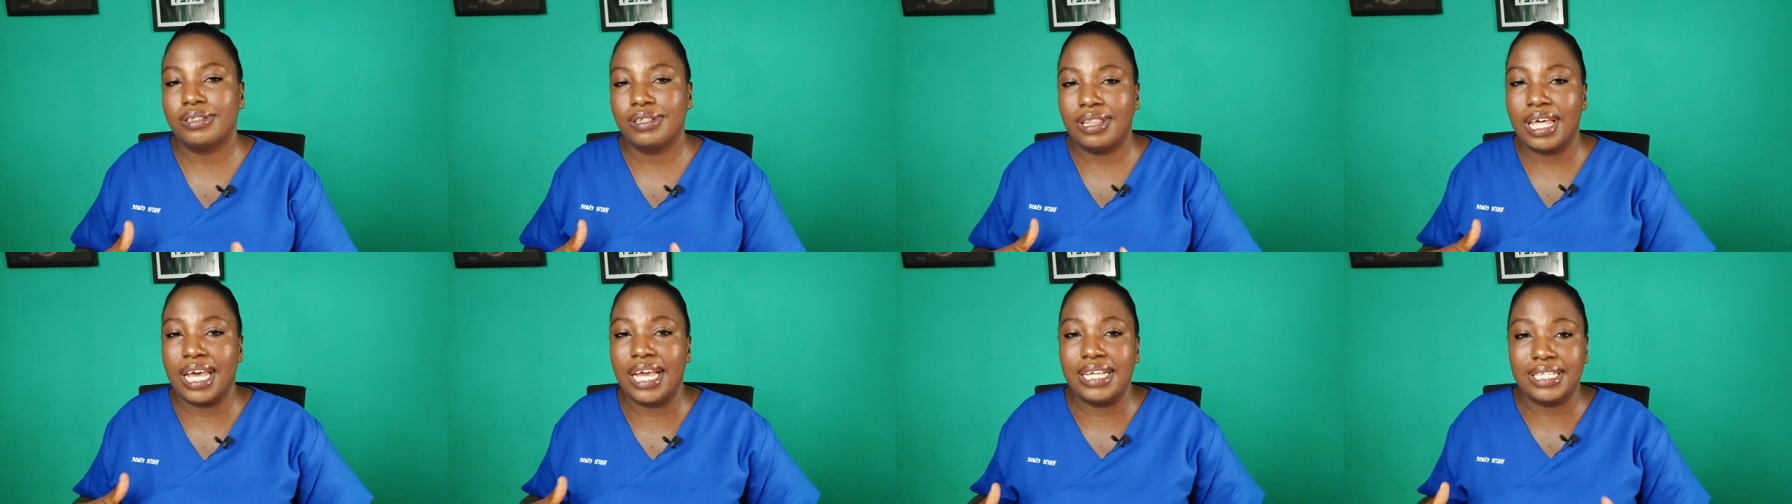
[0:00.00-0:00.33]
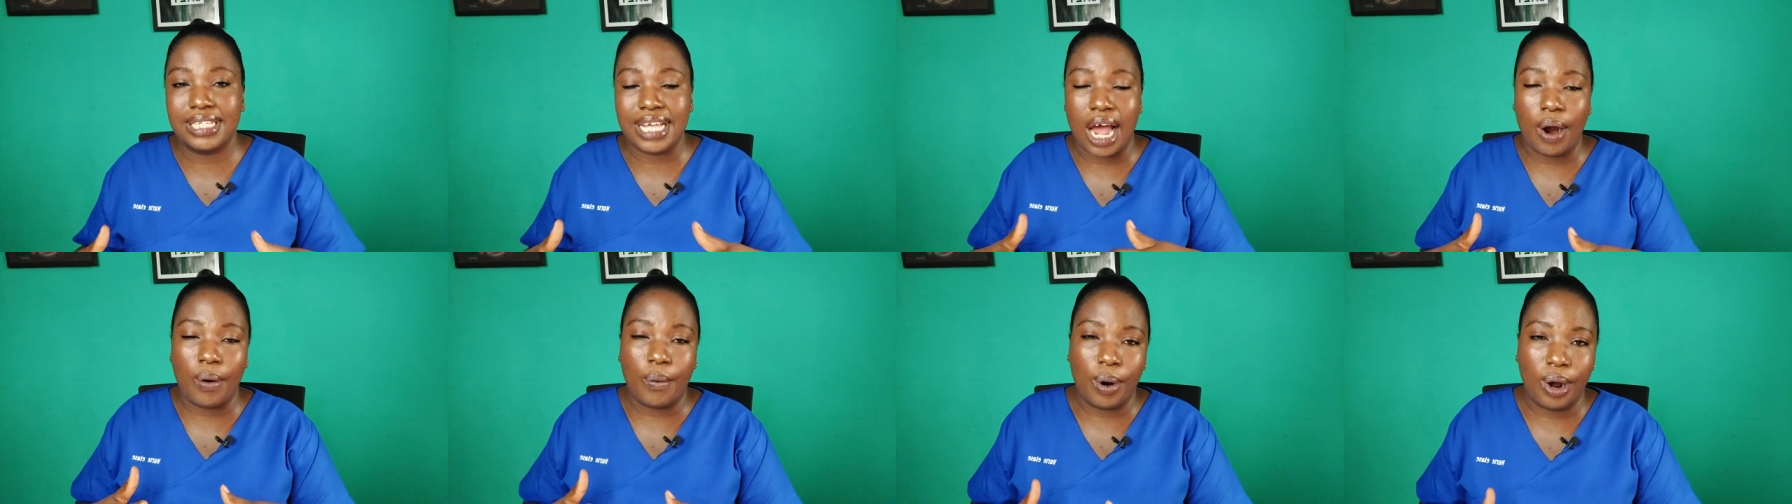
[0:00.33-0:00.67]
things
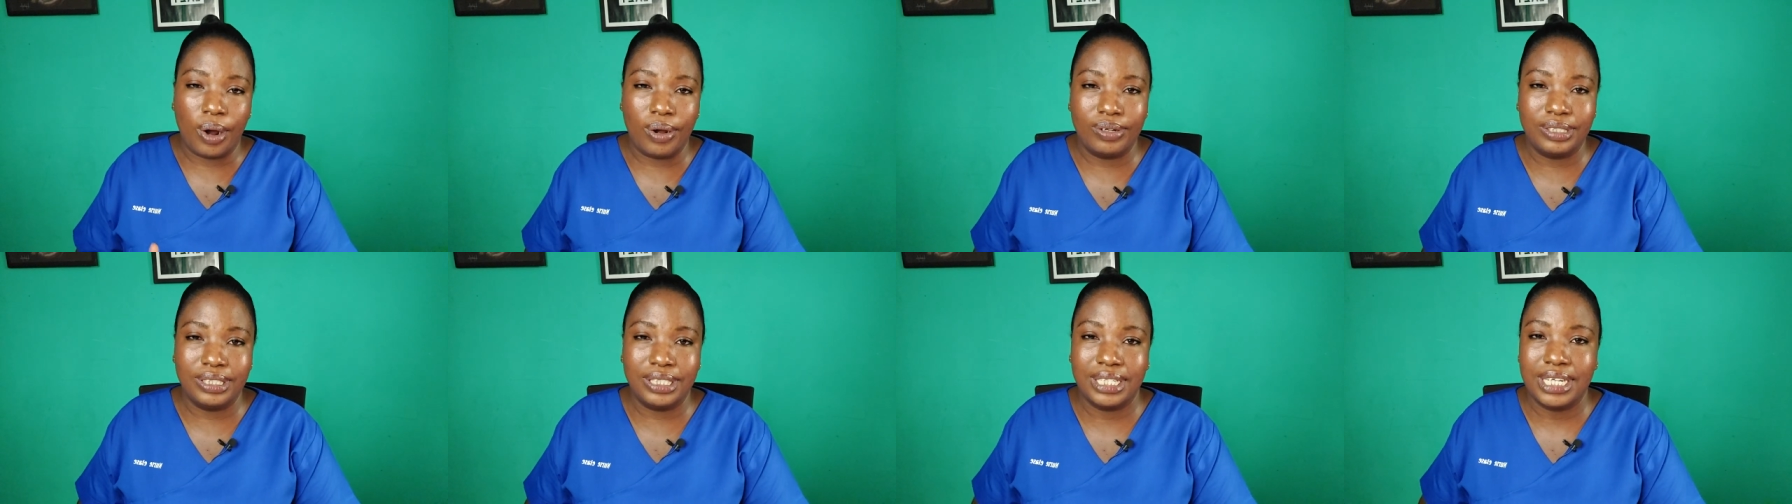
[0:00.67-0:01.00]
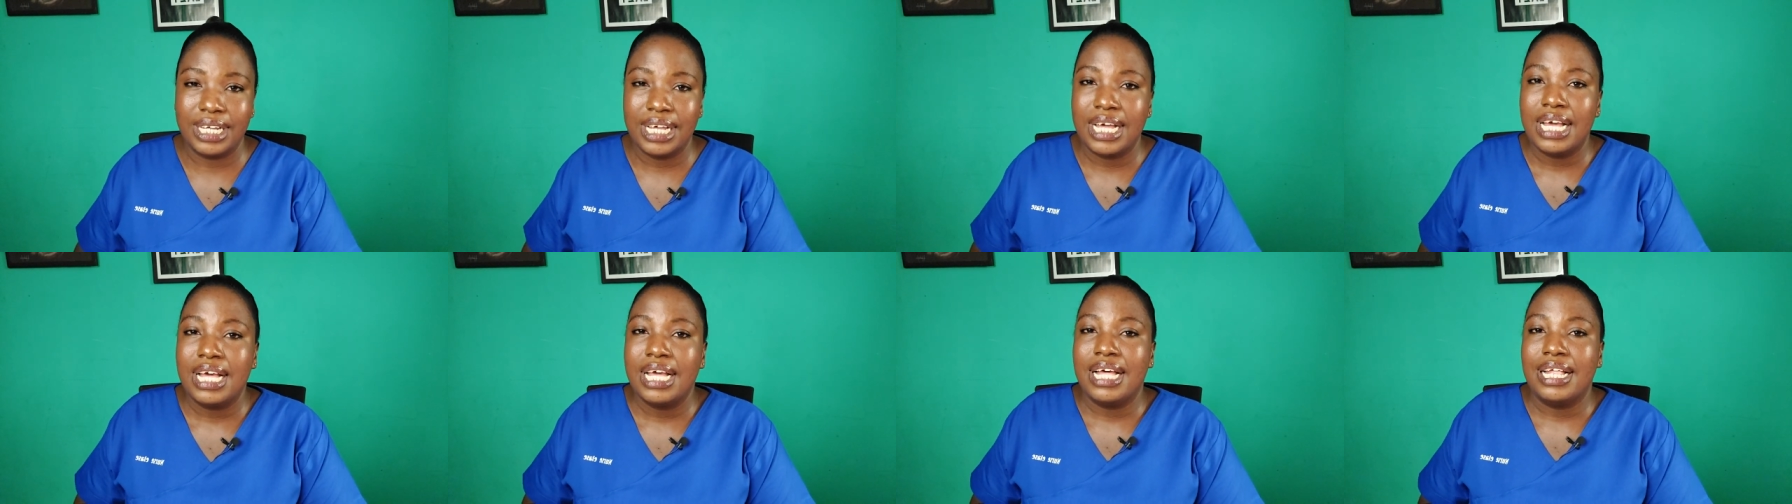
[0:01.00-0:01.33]
around
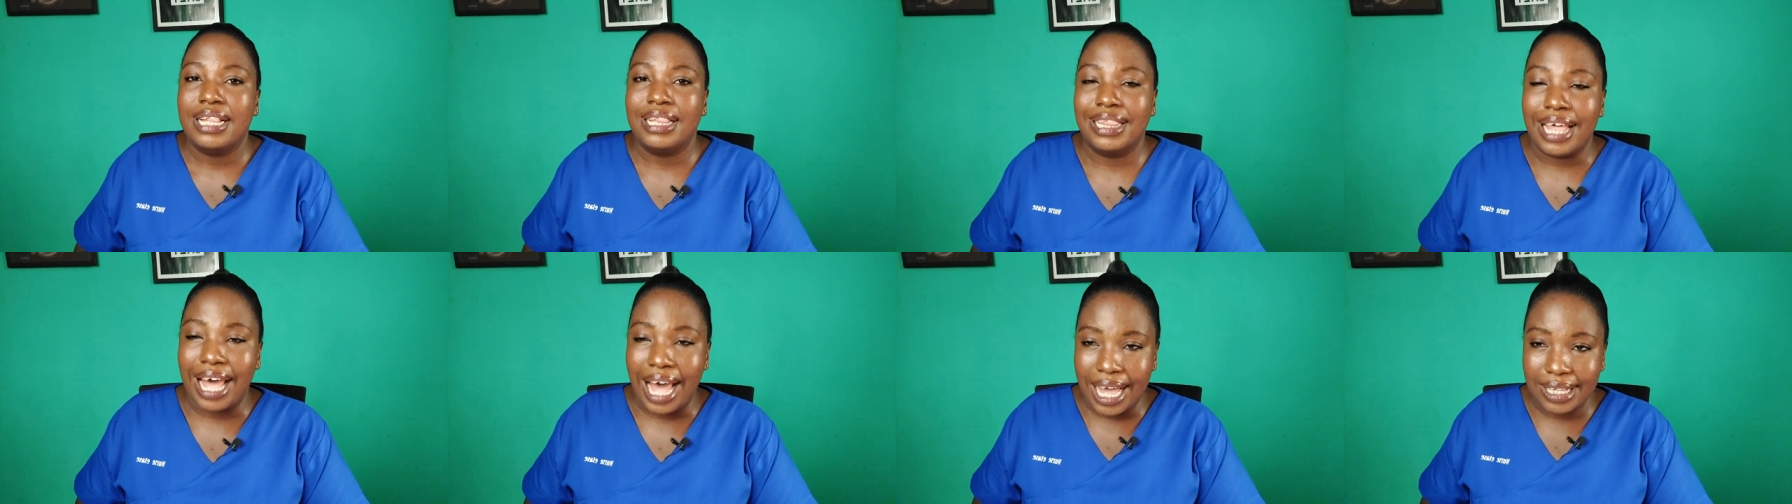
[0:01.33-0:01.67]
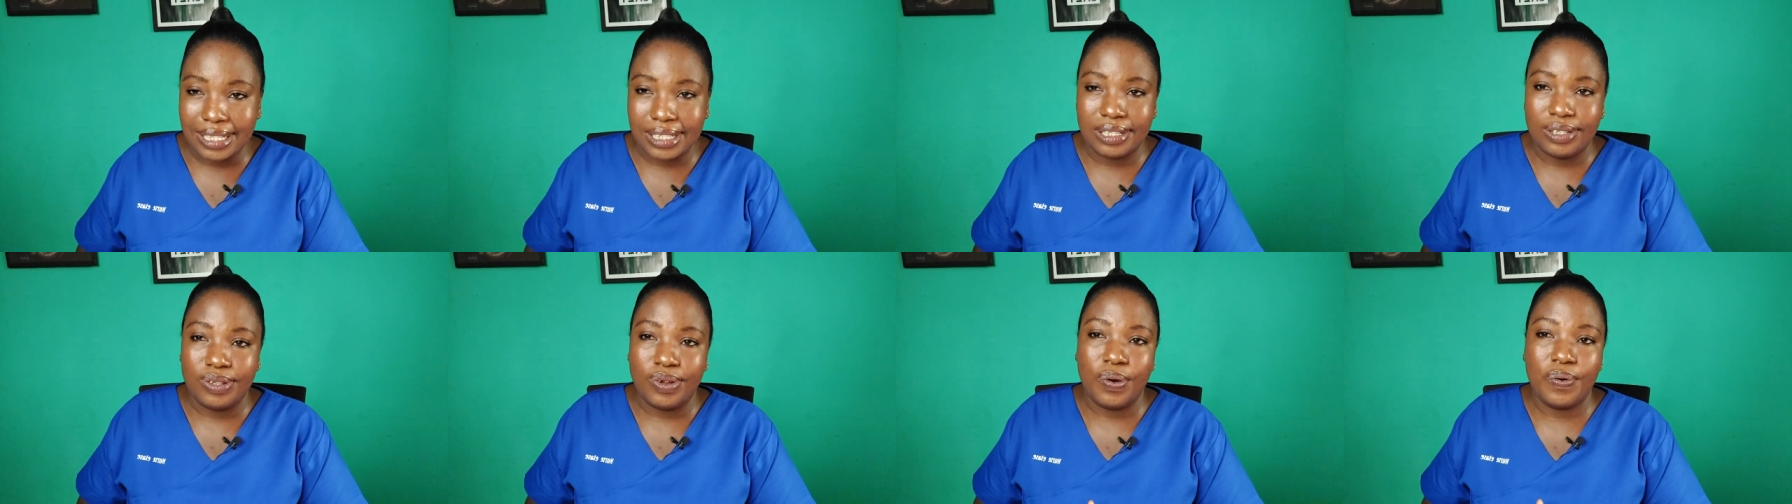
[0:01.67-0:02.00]

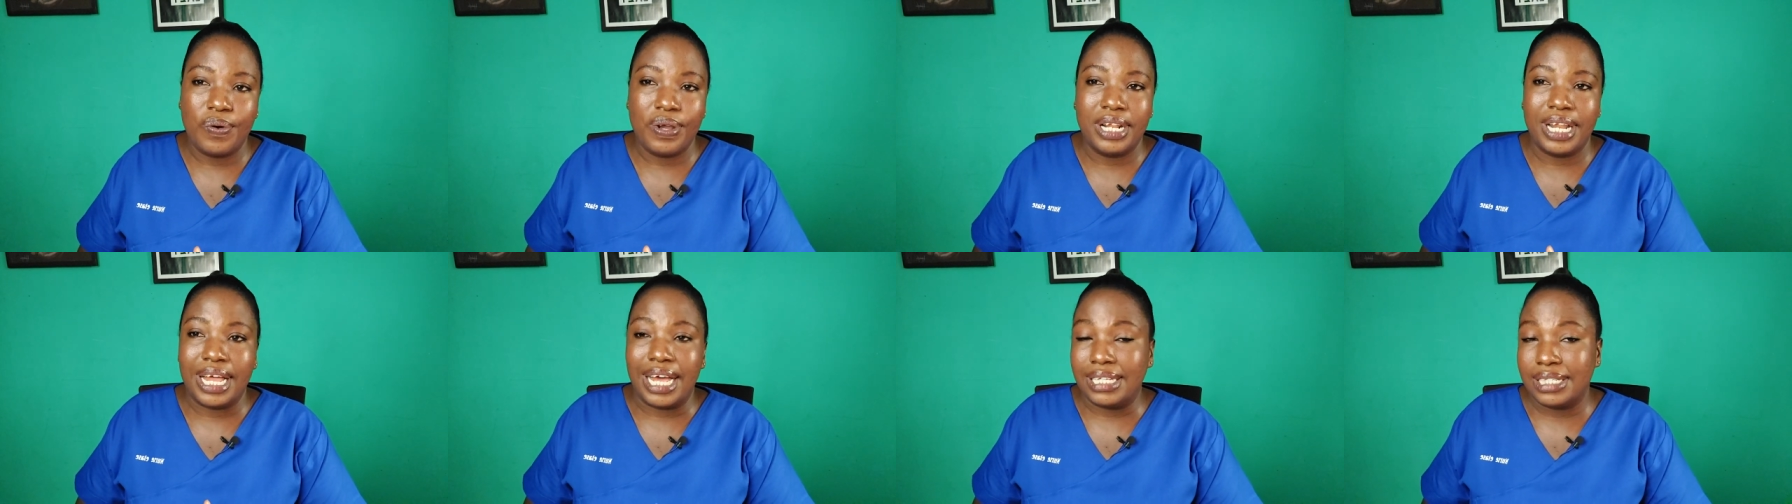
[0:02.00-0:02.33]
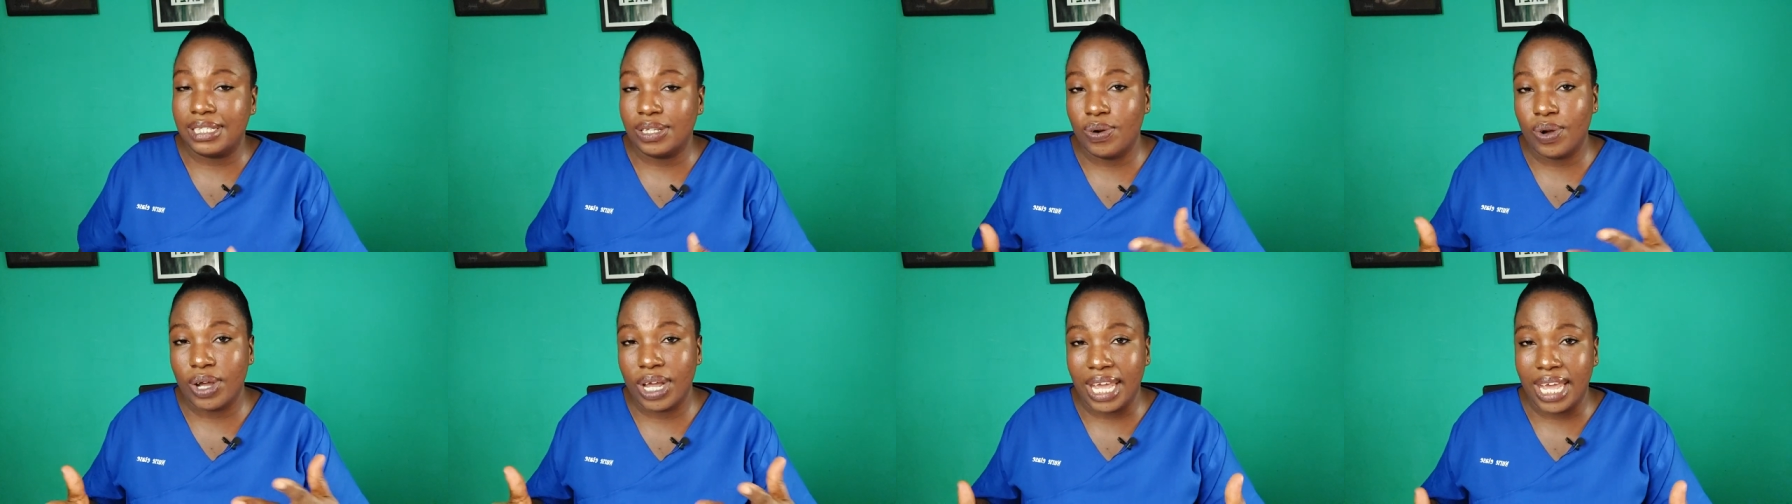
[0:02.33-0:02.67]
that knowing that
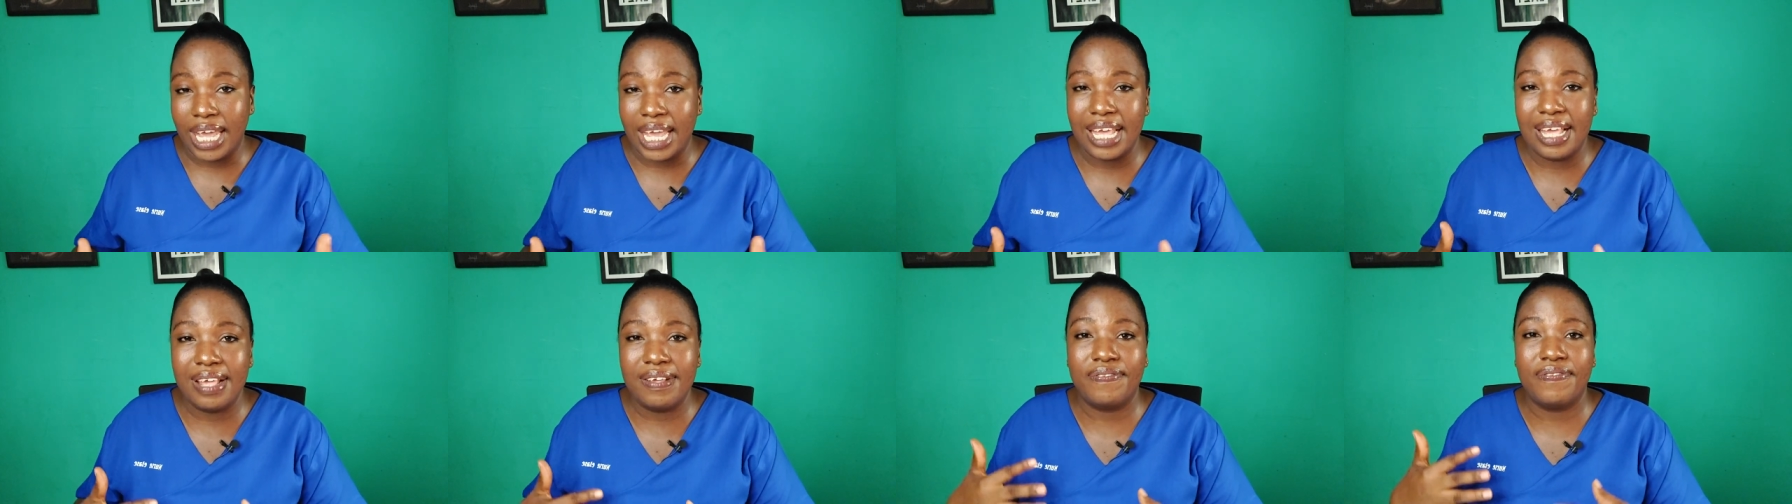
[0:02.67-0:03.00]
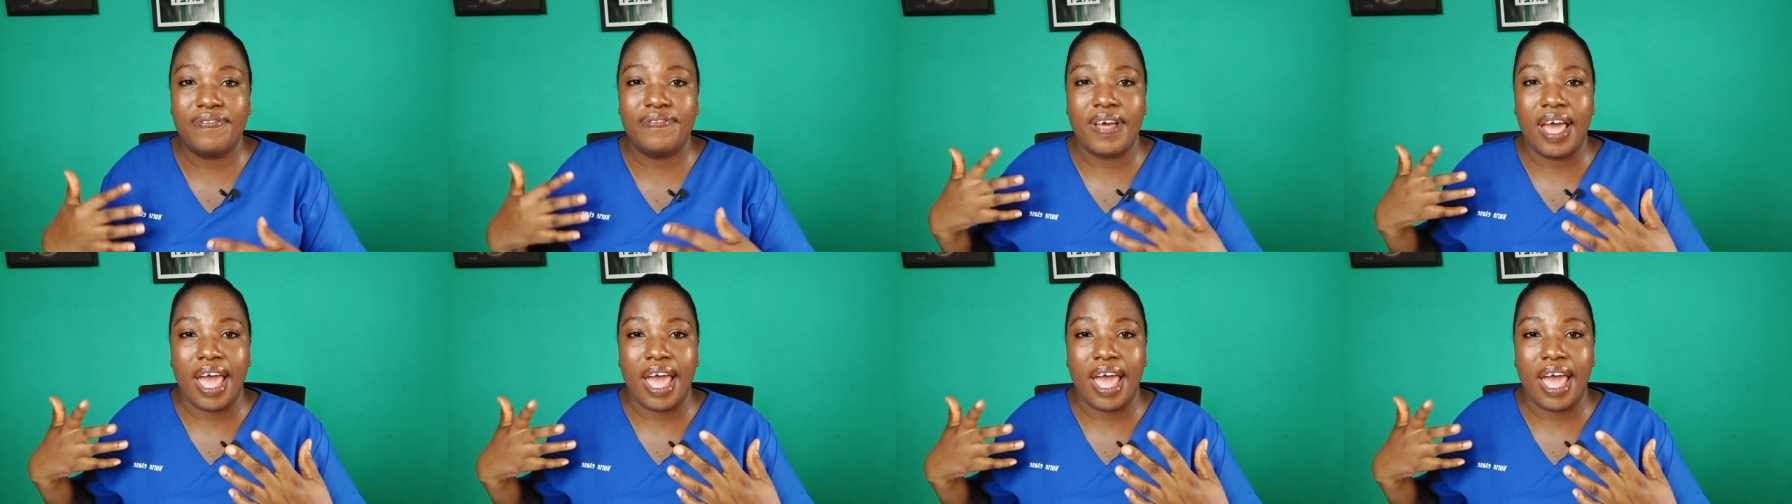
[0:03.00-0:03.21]
okay if